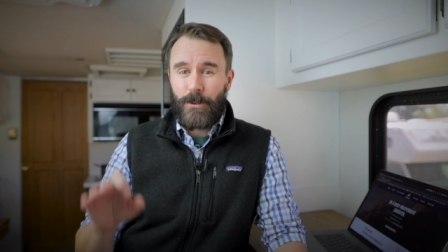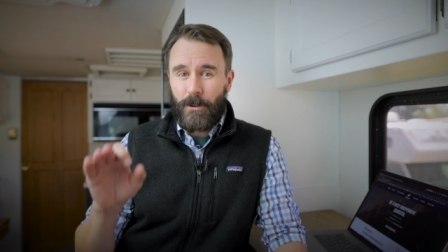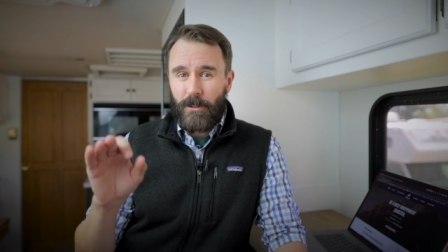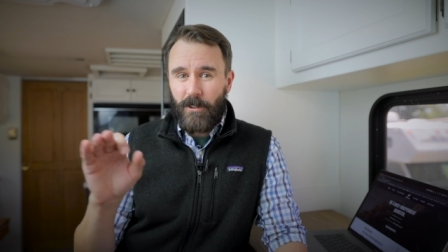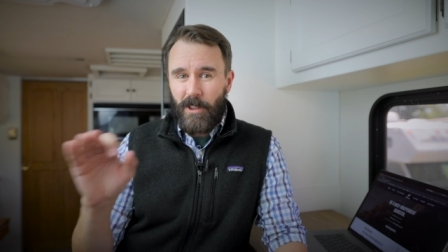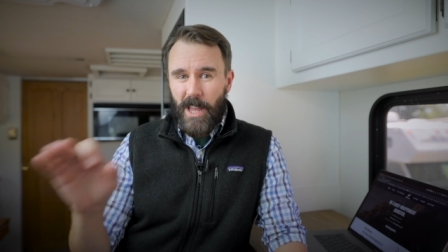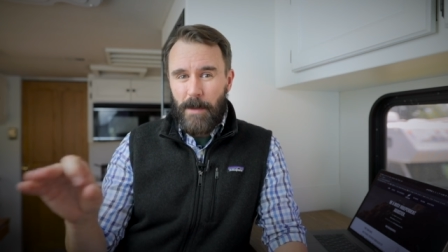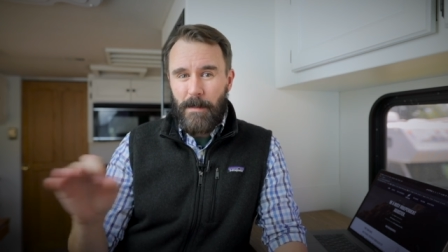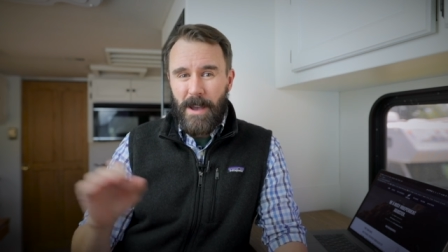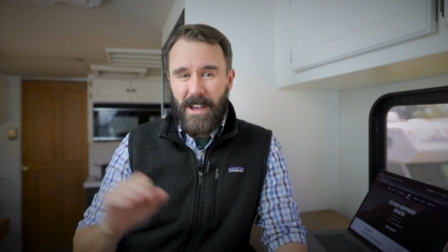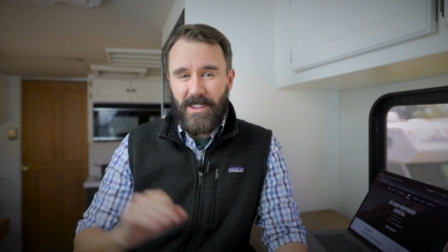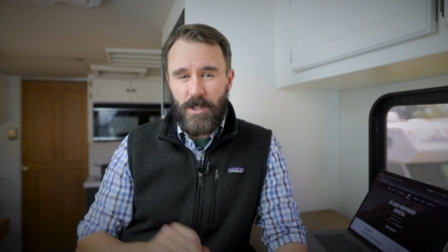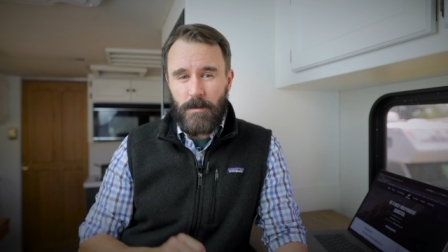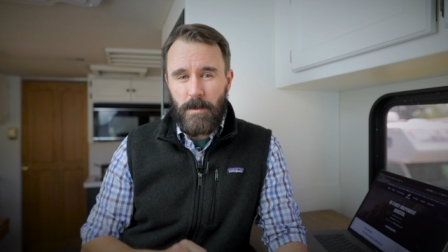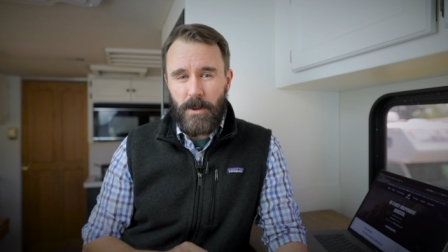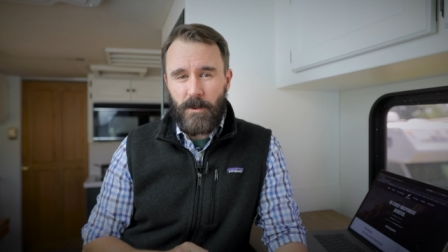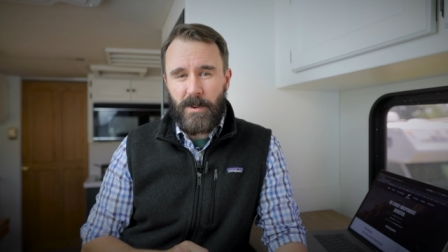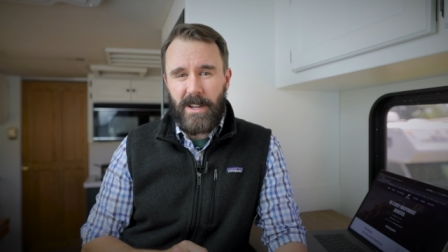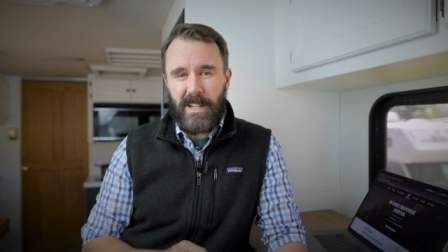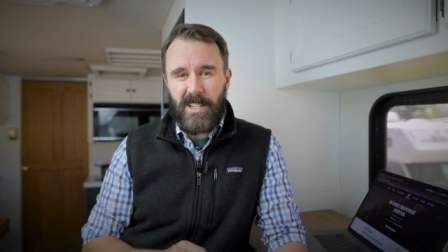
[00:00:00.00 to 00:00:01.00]
their claim has
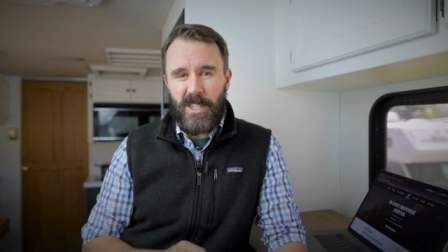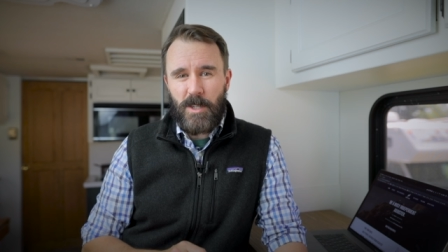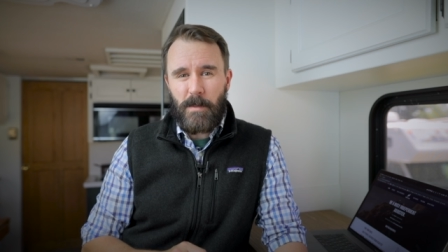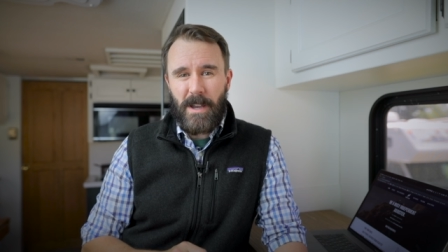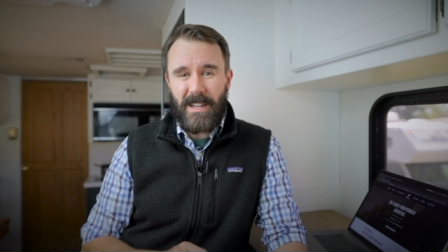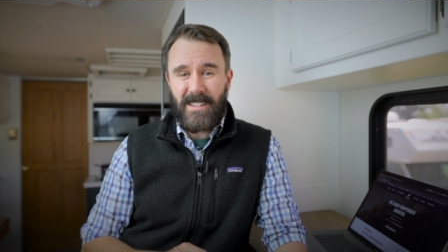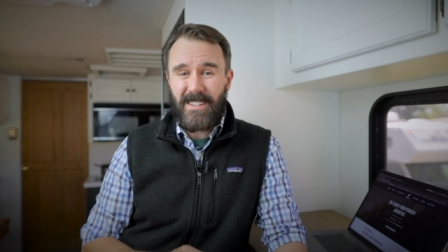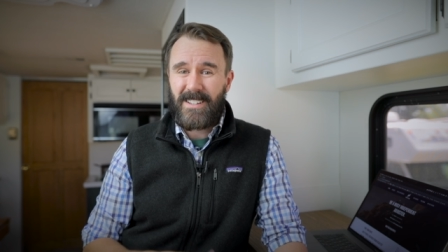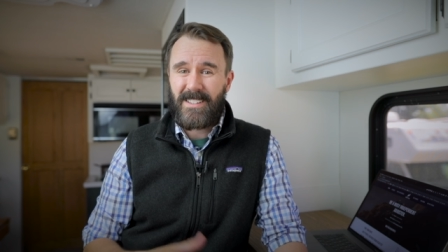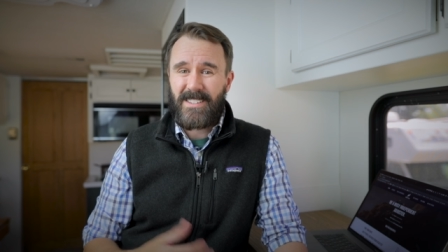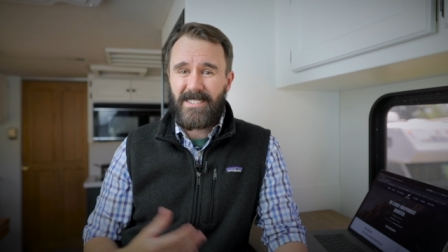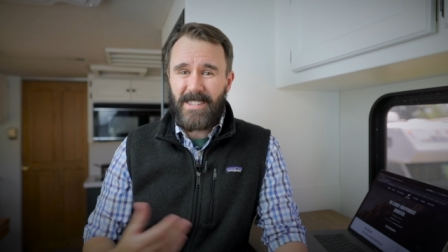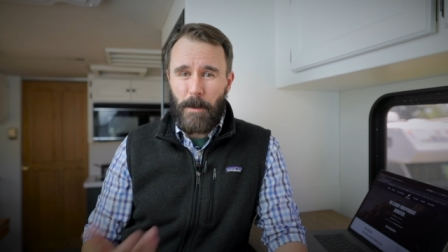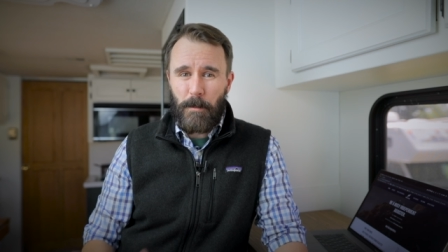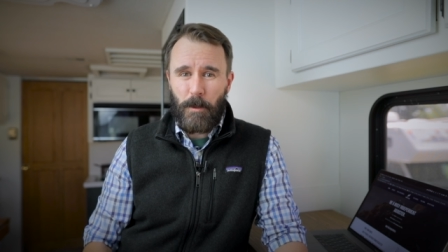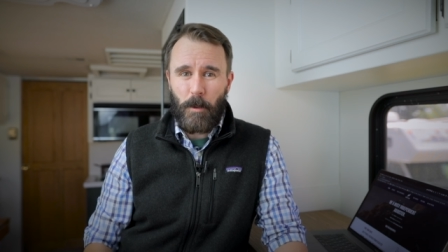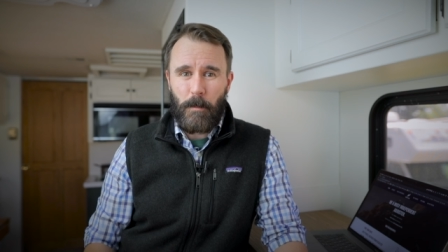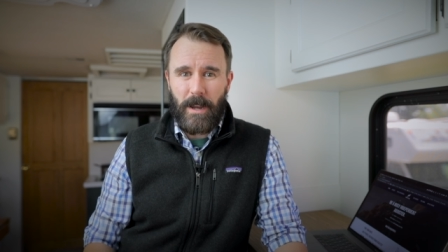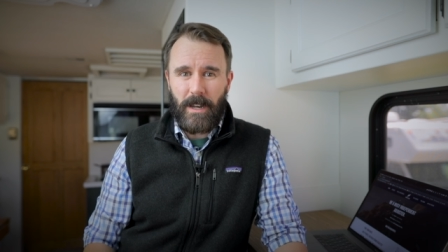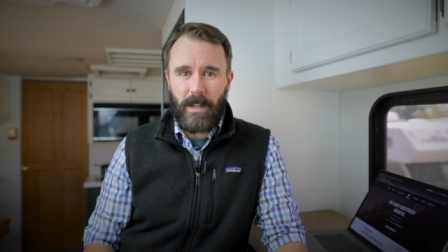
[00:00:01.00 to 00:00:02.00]
to be re-inspected and
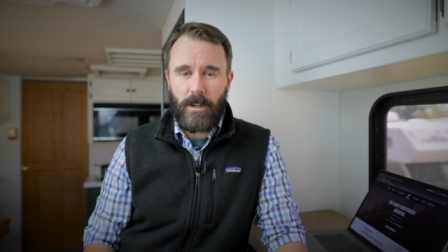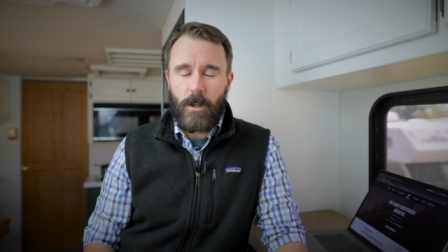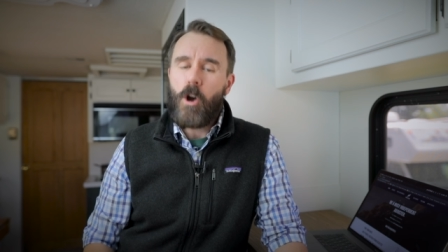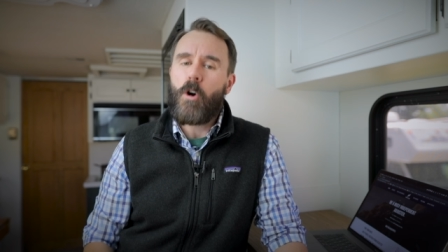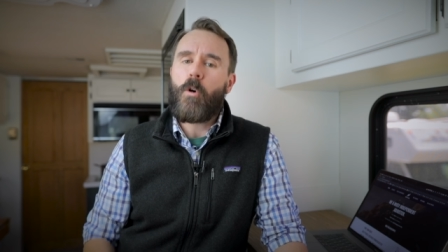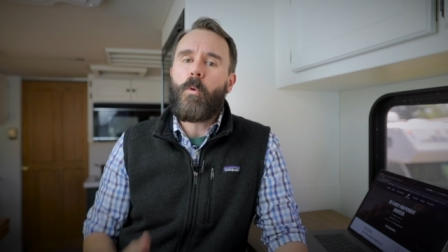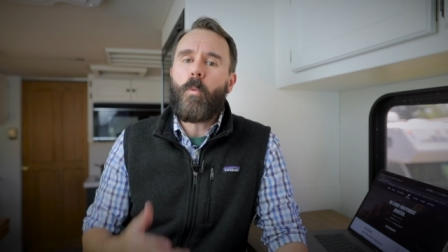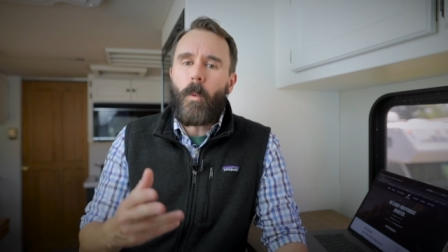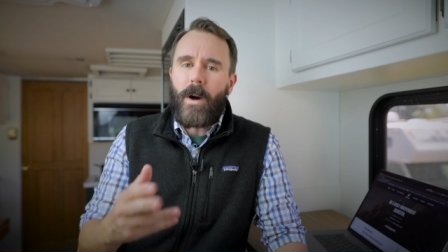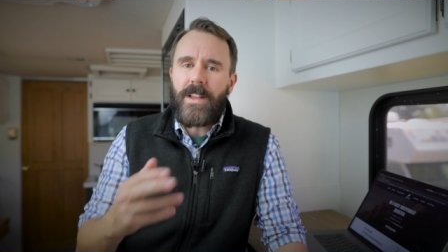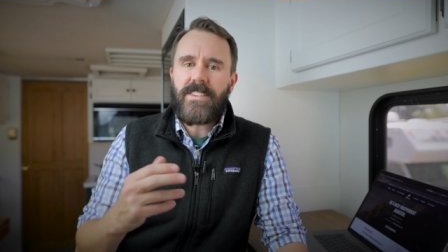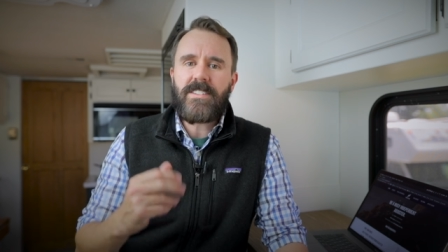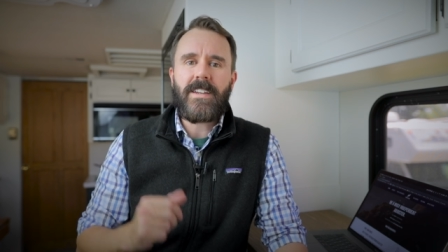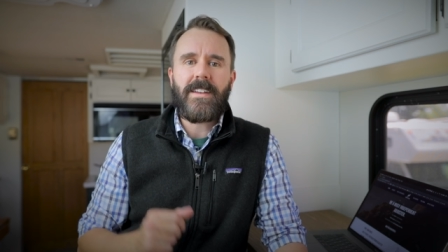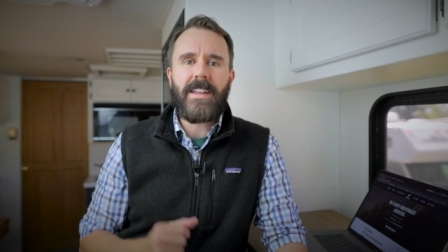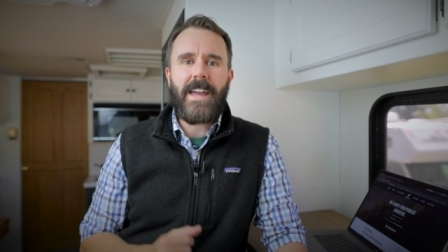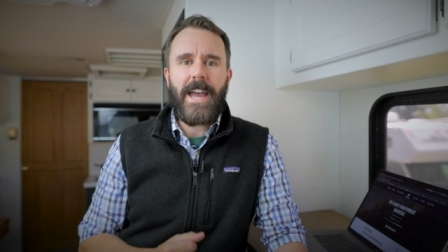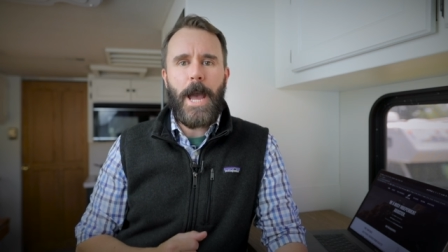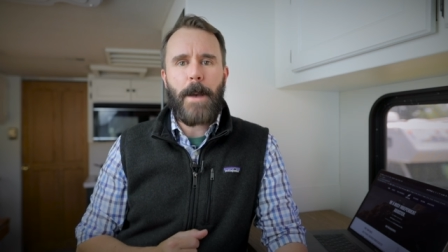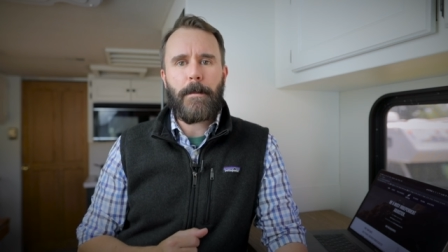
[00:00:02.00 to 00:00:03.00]
supplemented, what's
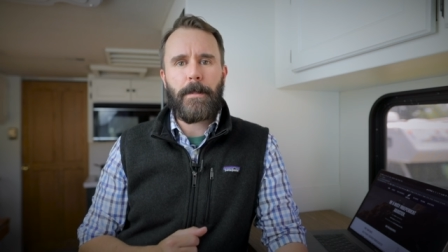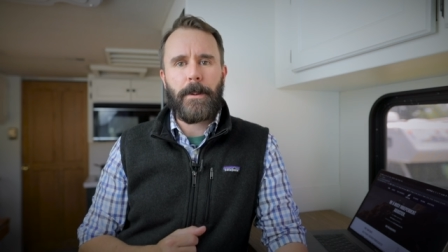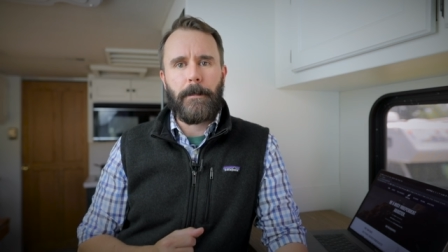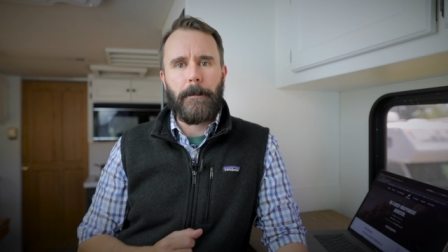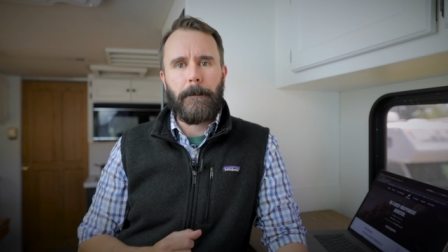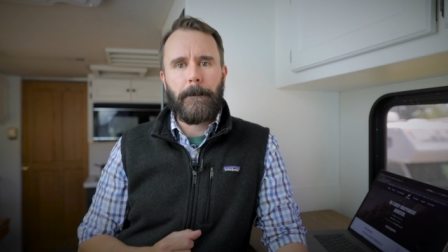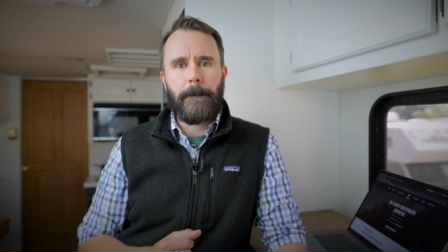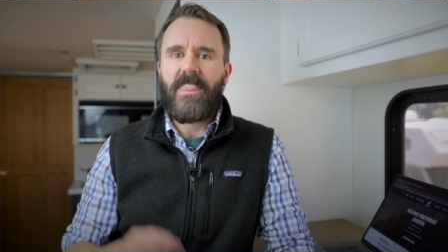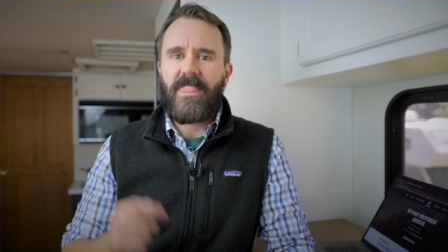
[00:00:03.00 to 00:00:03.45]
going to happen?